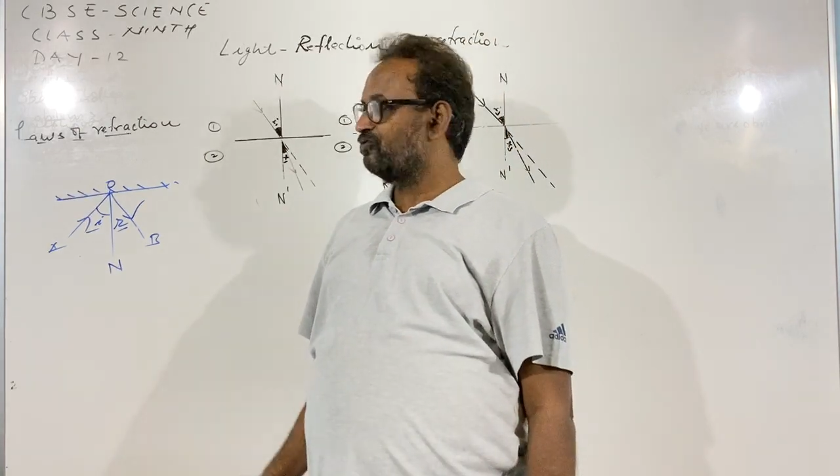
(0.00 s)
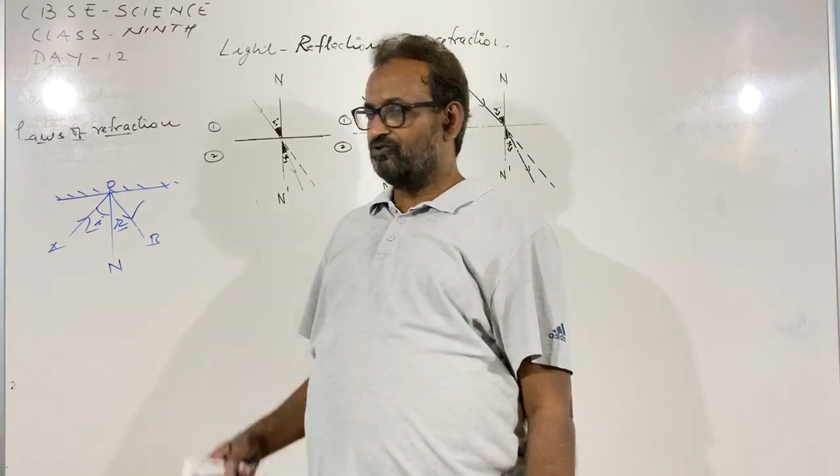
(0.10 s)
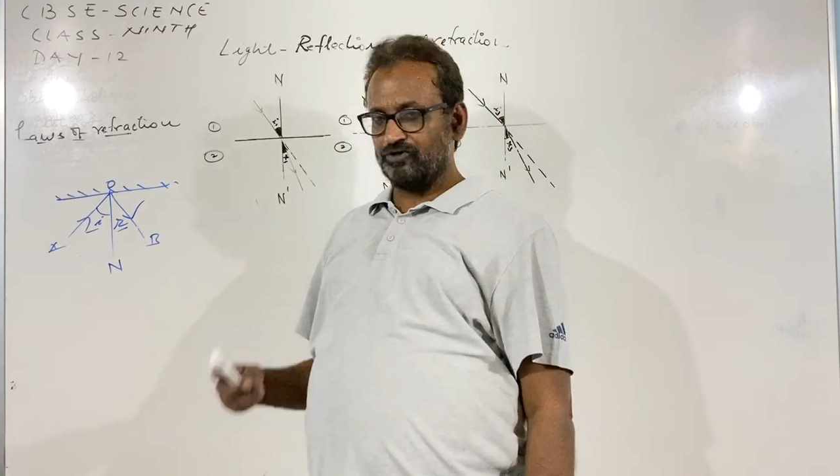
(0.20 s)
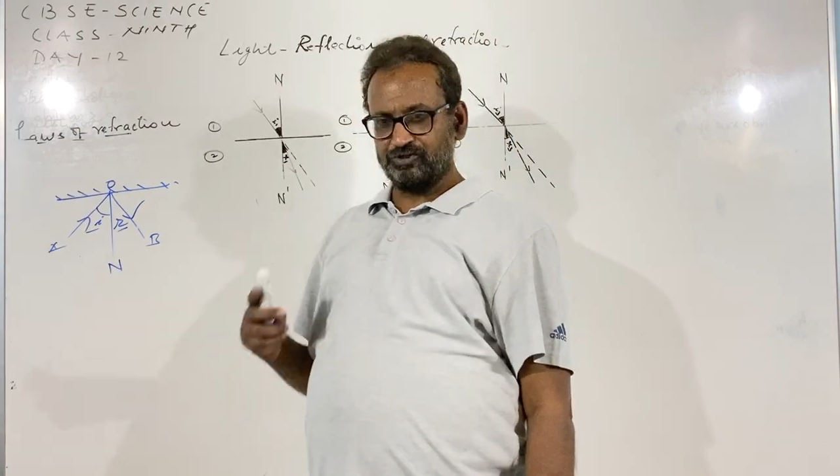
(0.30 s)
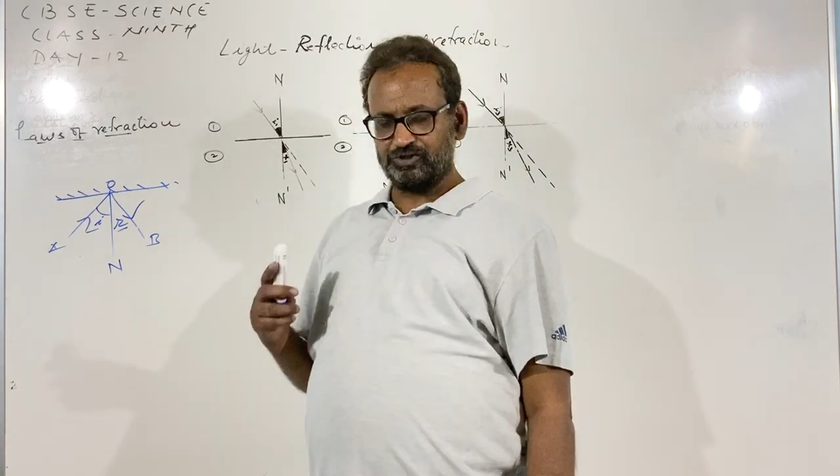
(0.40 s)

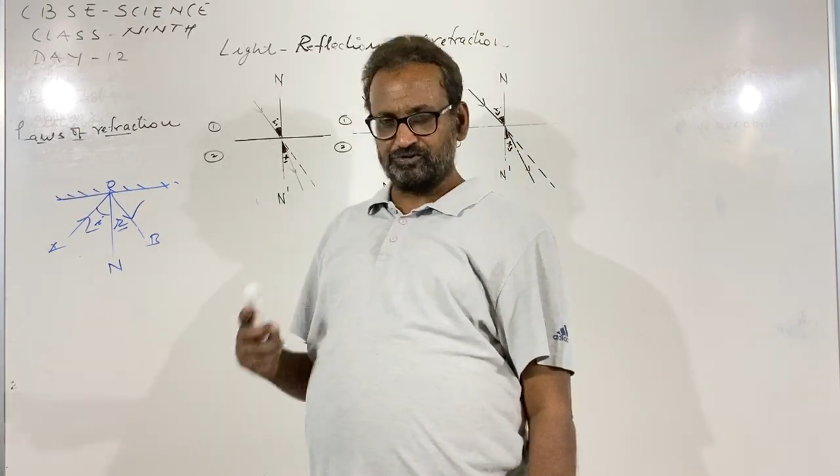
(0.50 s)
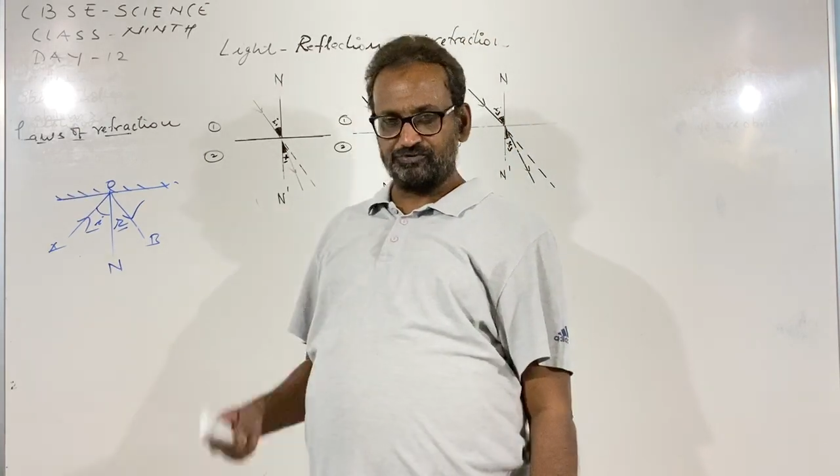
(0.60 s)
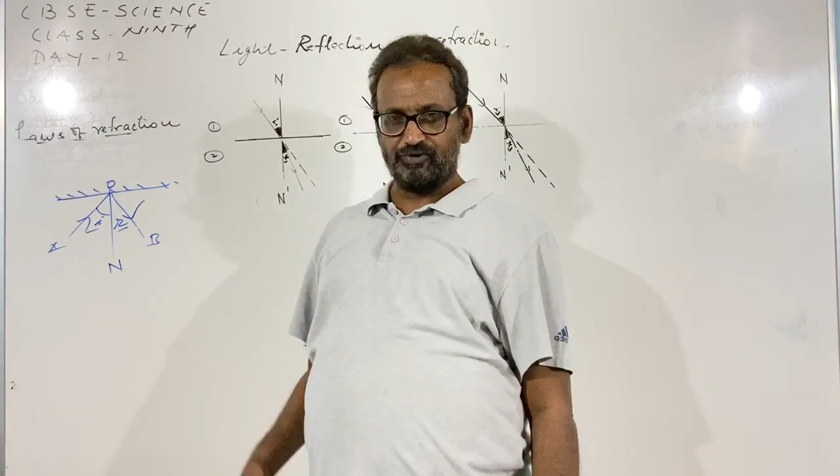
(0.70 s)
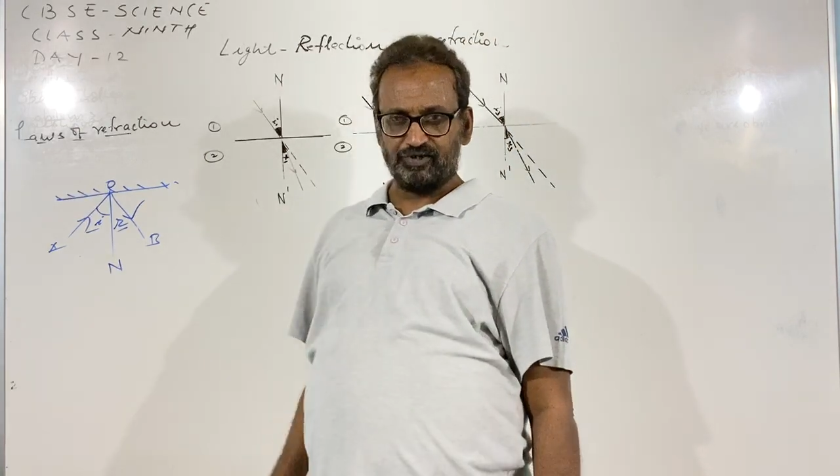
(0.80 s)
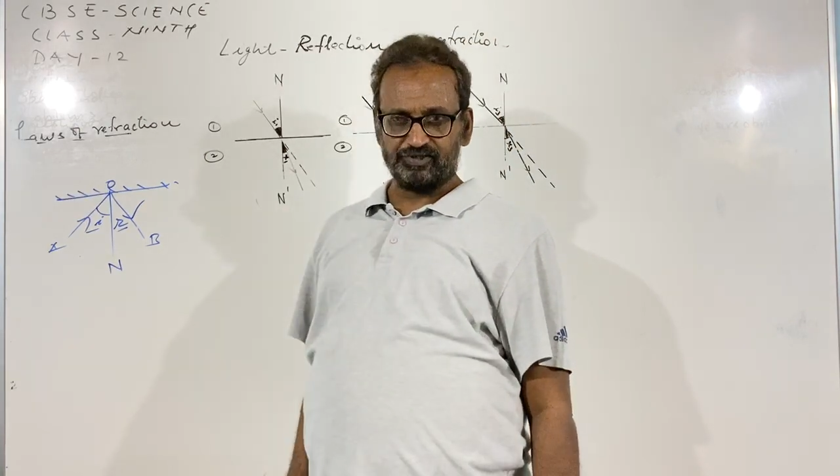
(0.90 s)
those two
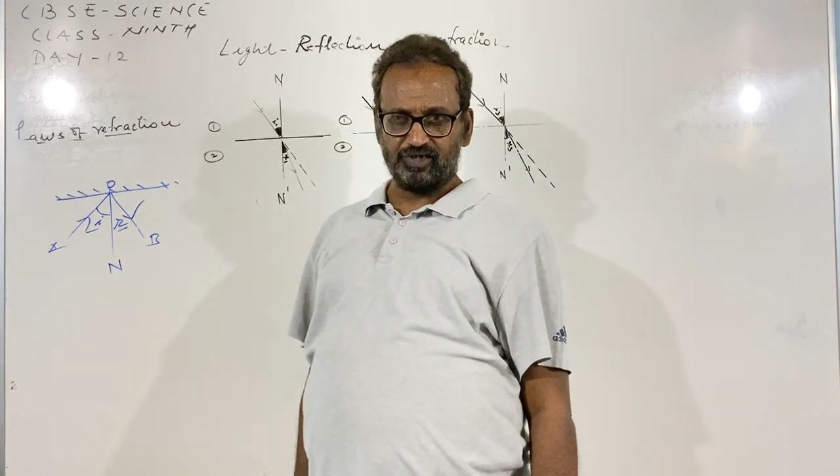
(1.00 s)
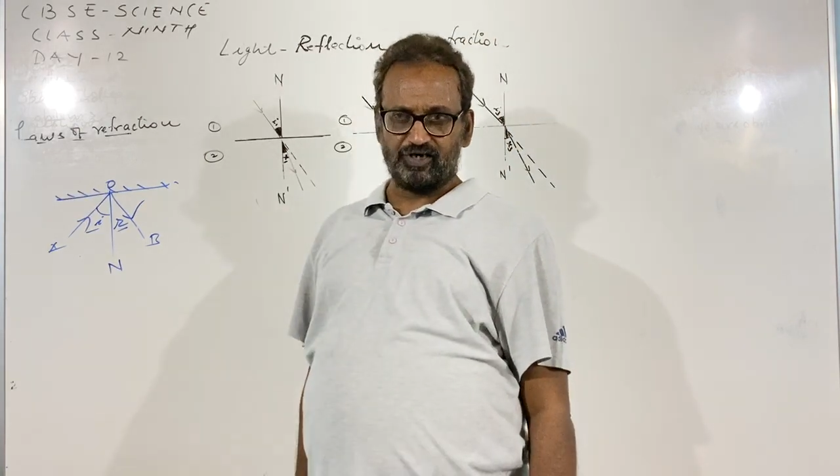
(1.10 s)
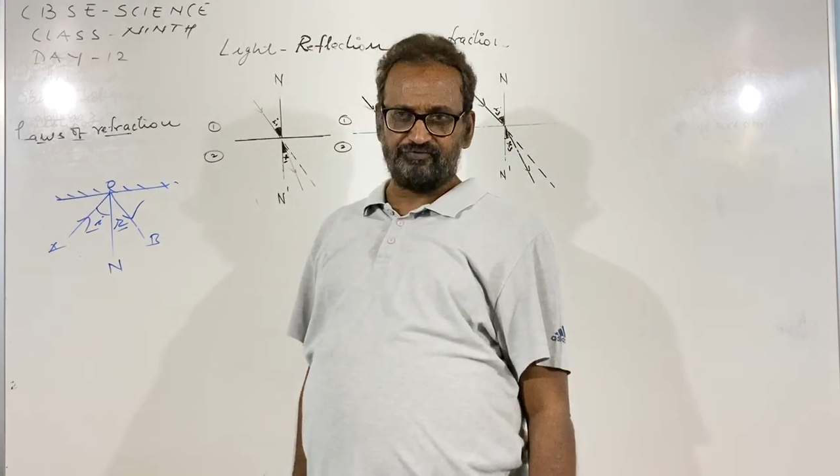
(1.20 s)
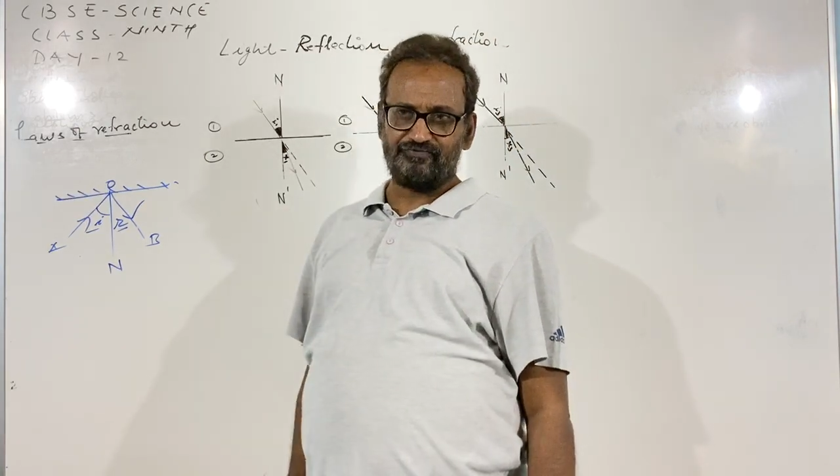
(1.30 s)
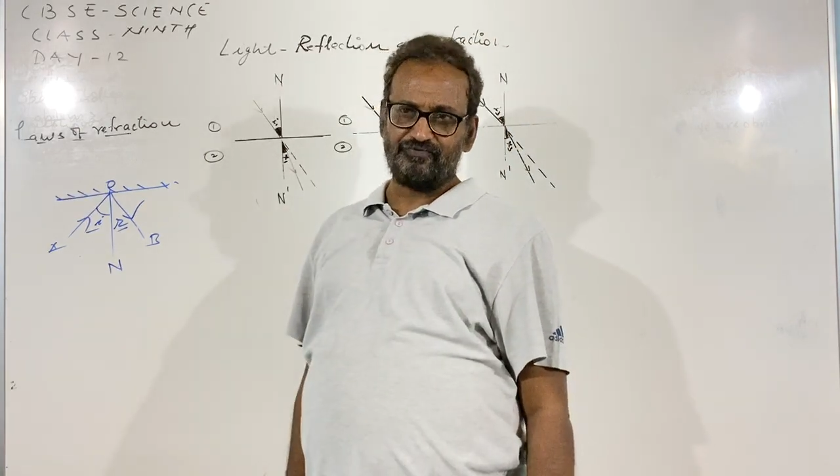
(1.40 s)
laws
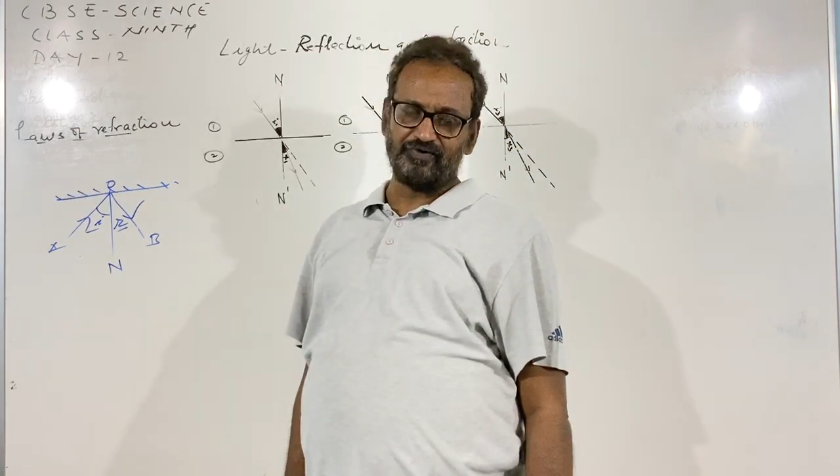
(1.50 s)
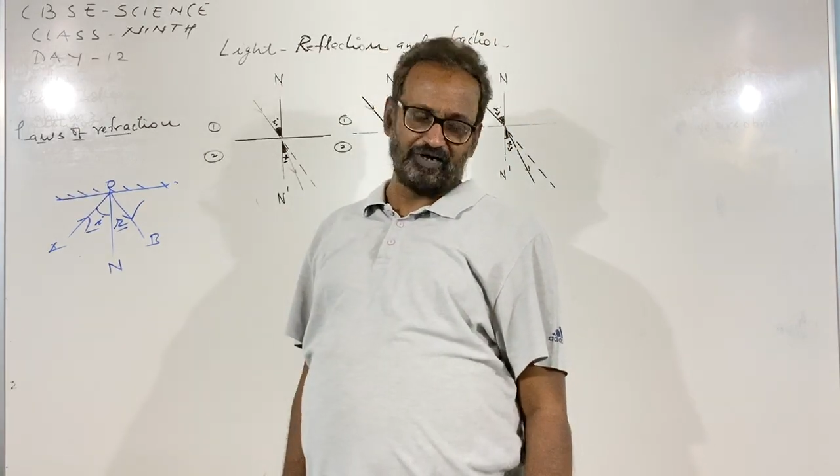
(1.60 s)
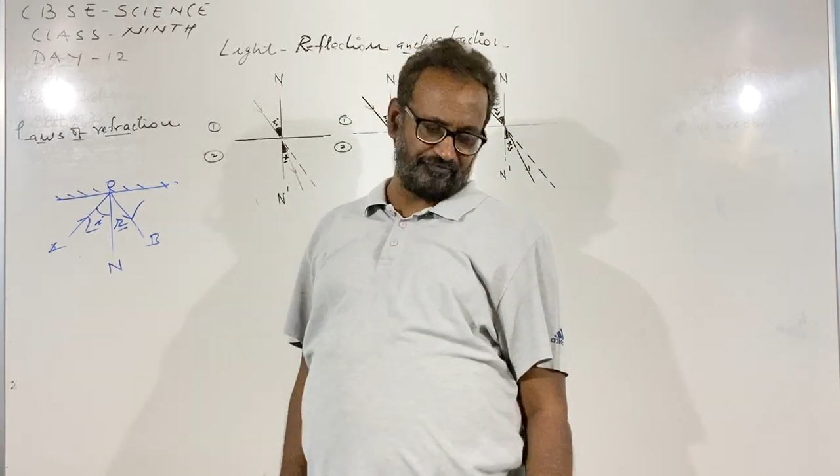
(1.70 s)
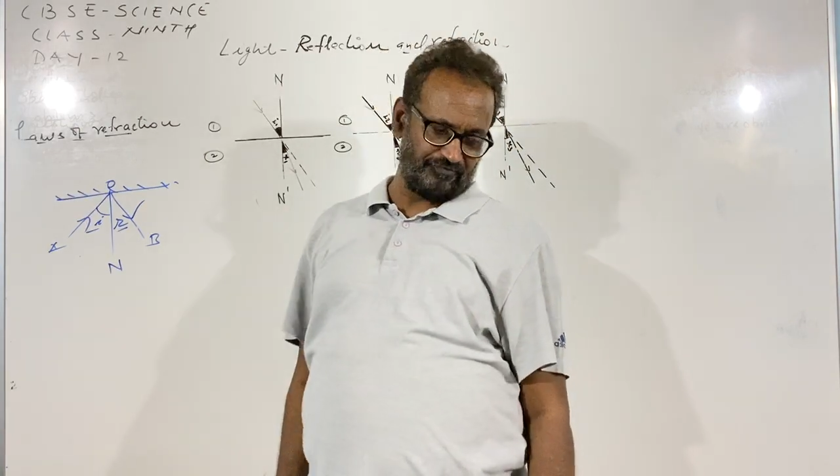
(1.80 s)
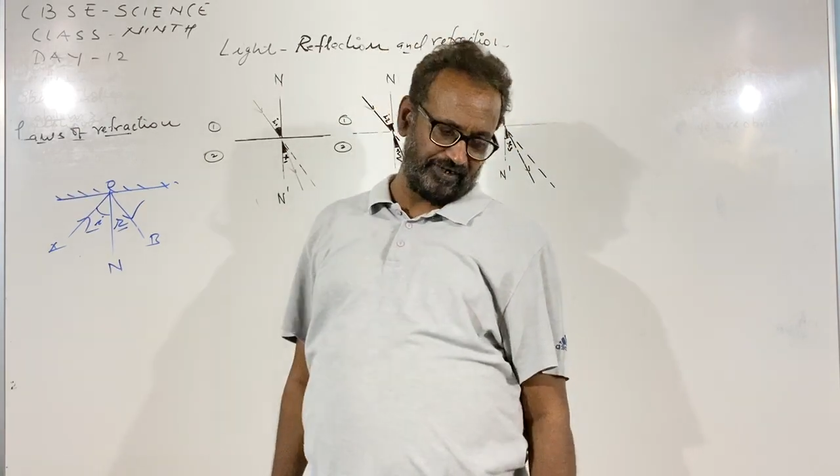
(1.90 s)
of
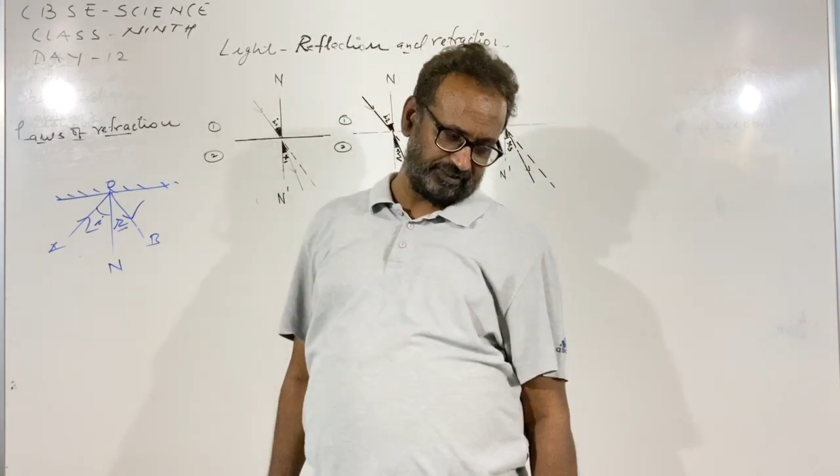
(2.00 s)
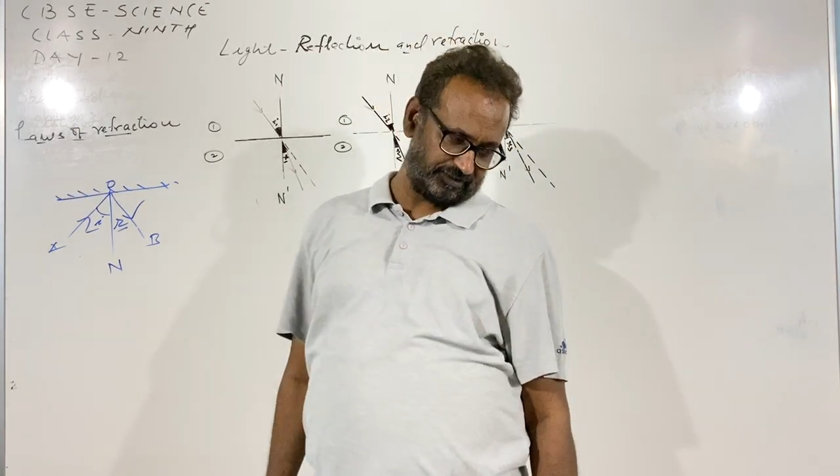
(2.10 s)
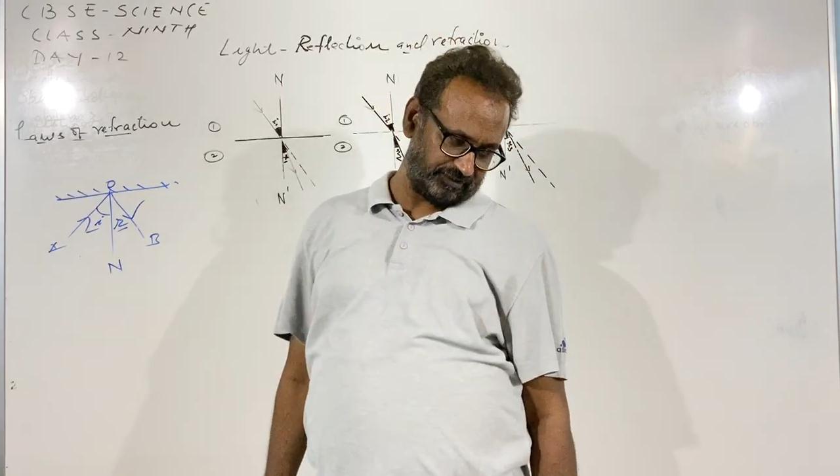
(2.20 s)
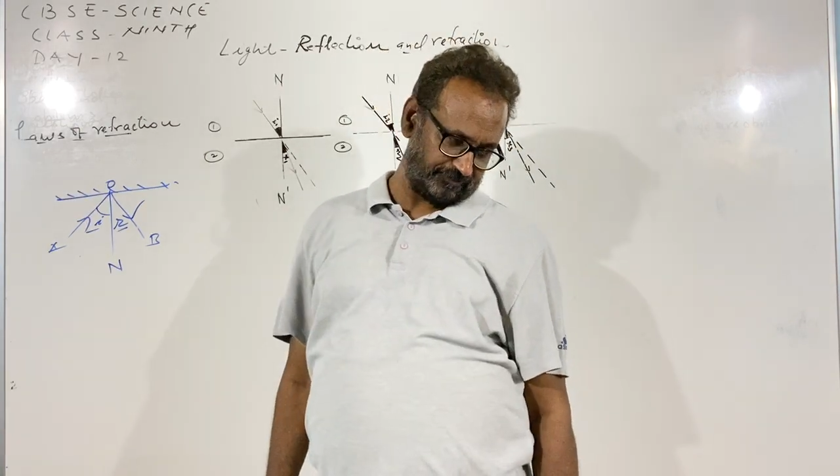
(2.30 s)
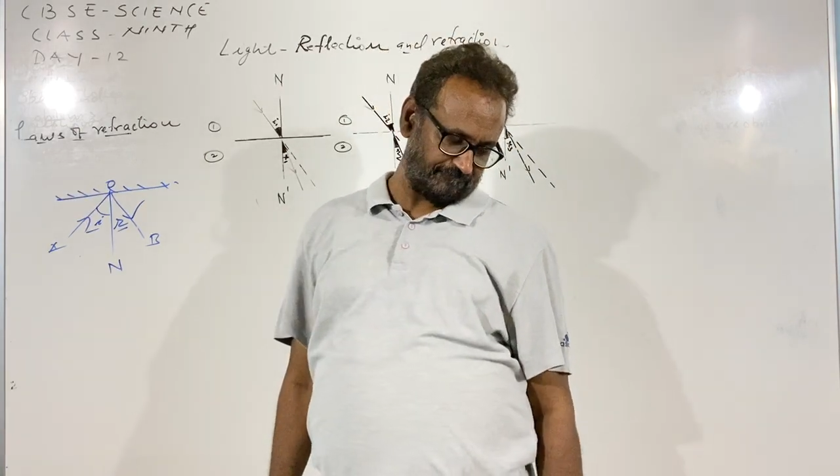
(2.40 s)
refraction.